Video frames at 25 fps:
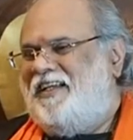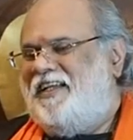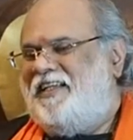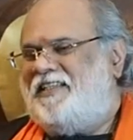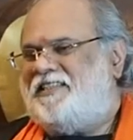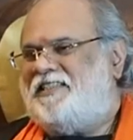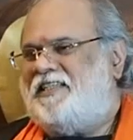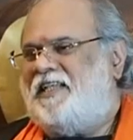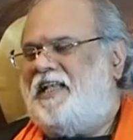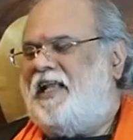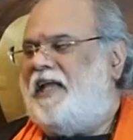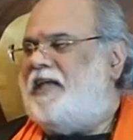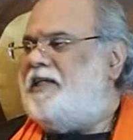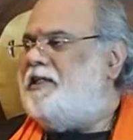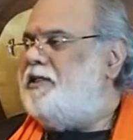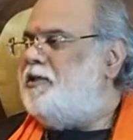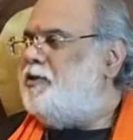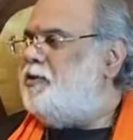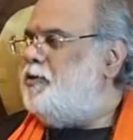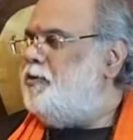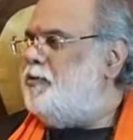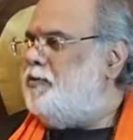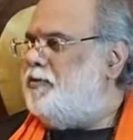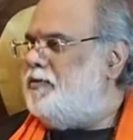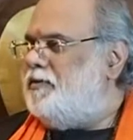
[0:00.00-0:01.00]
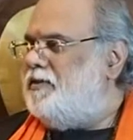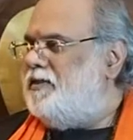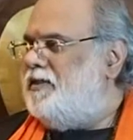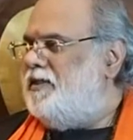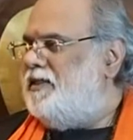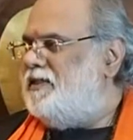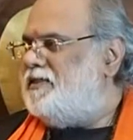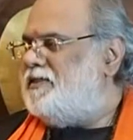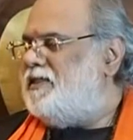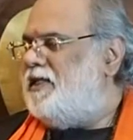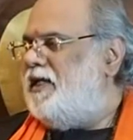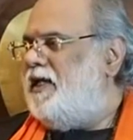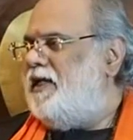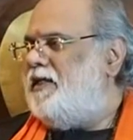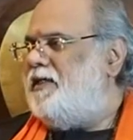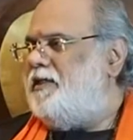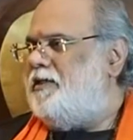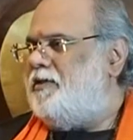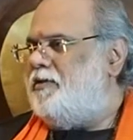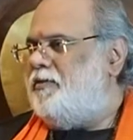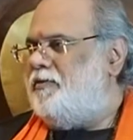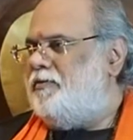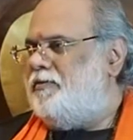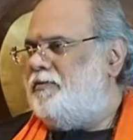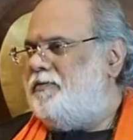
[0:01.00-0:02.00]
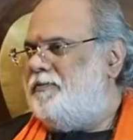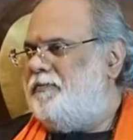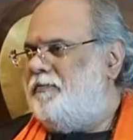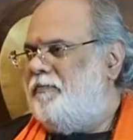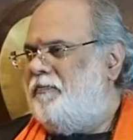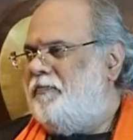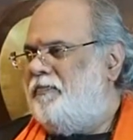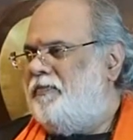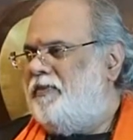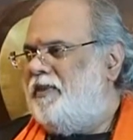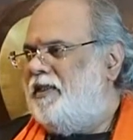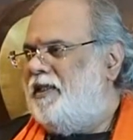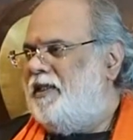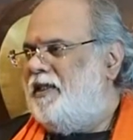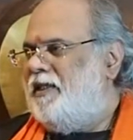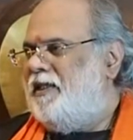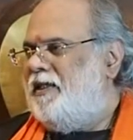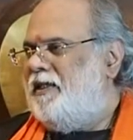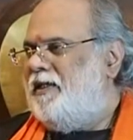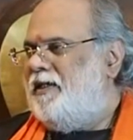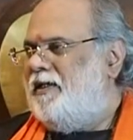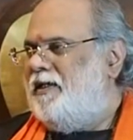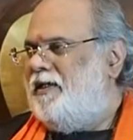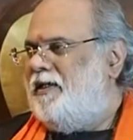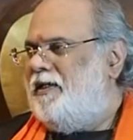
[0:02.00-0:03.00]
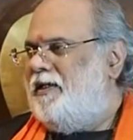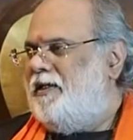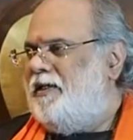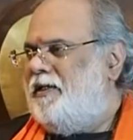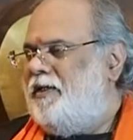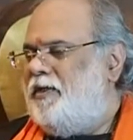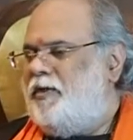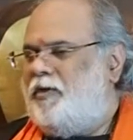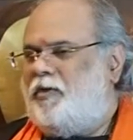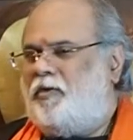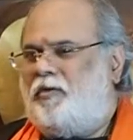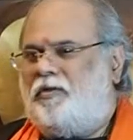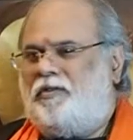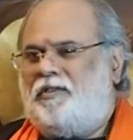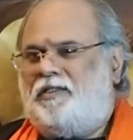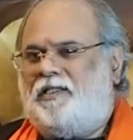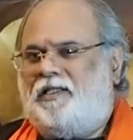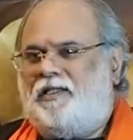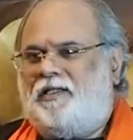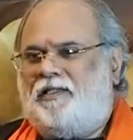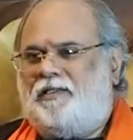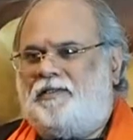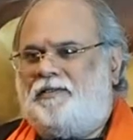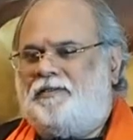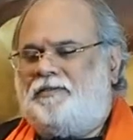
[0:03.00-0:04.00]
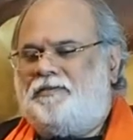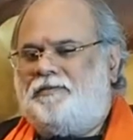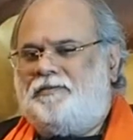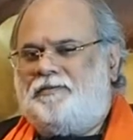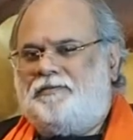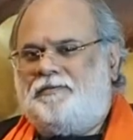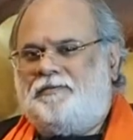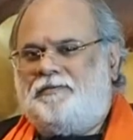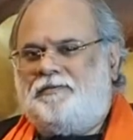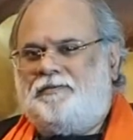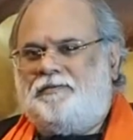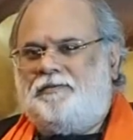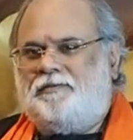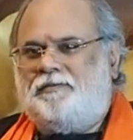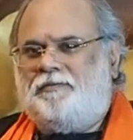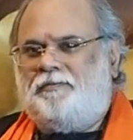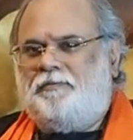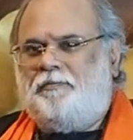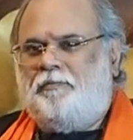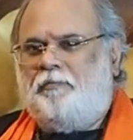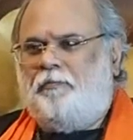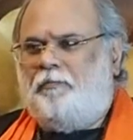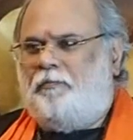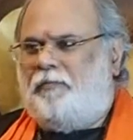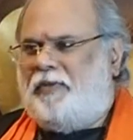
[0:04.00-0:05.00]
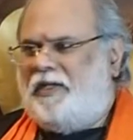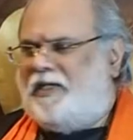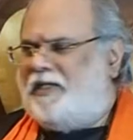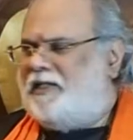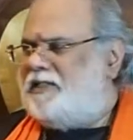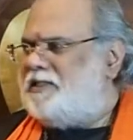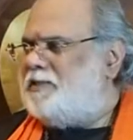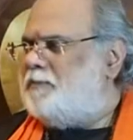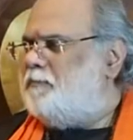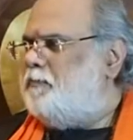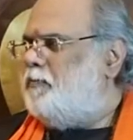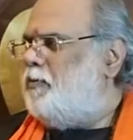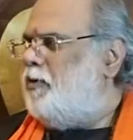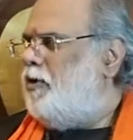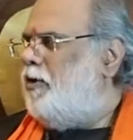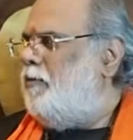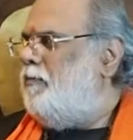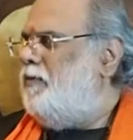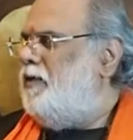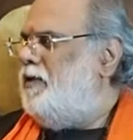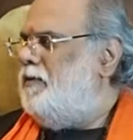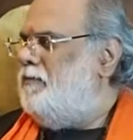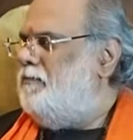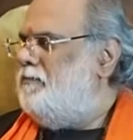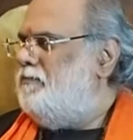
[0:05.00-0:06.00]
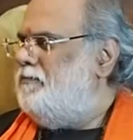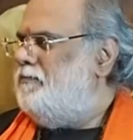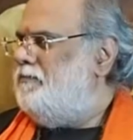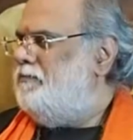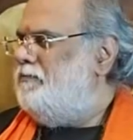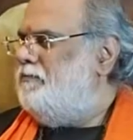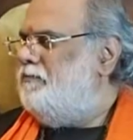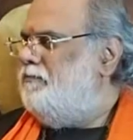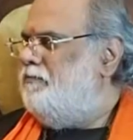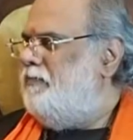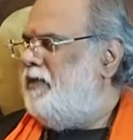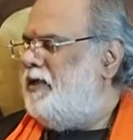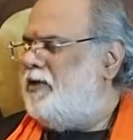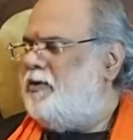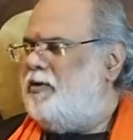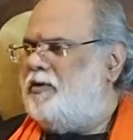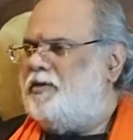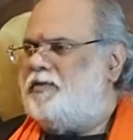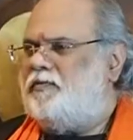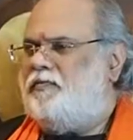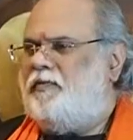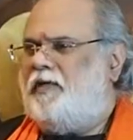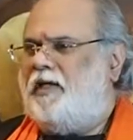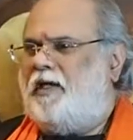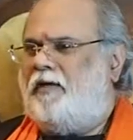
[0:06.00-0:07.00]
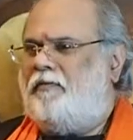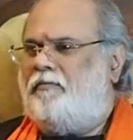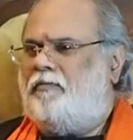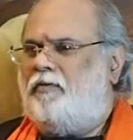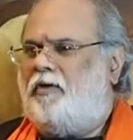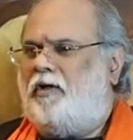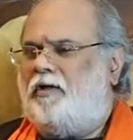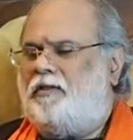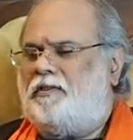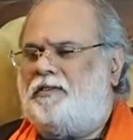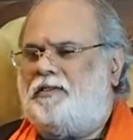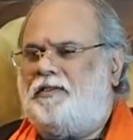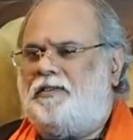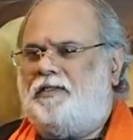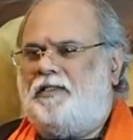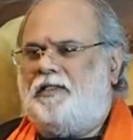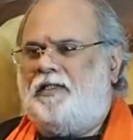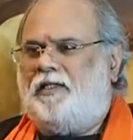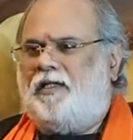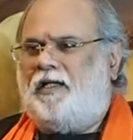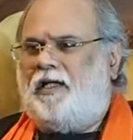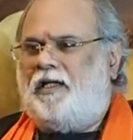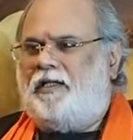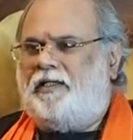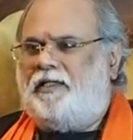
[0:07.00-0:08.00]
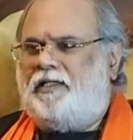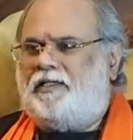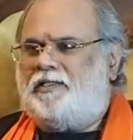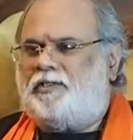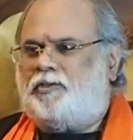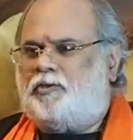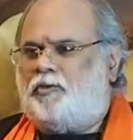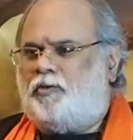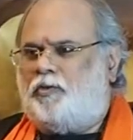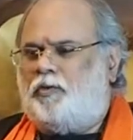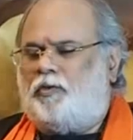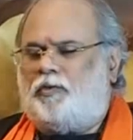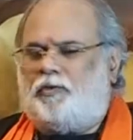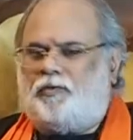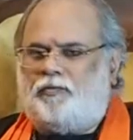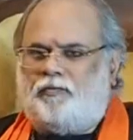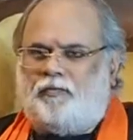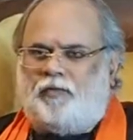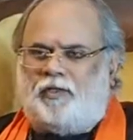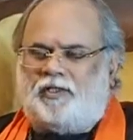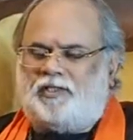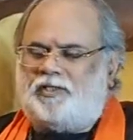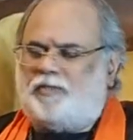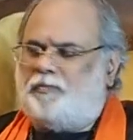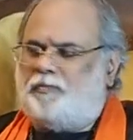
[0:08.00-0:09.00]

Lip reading: It's an attitude. It's an attitude. You know, the biggest problem, because we have not understood what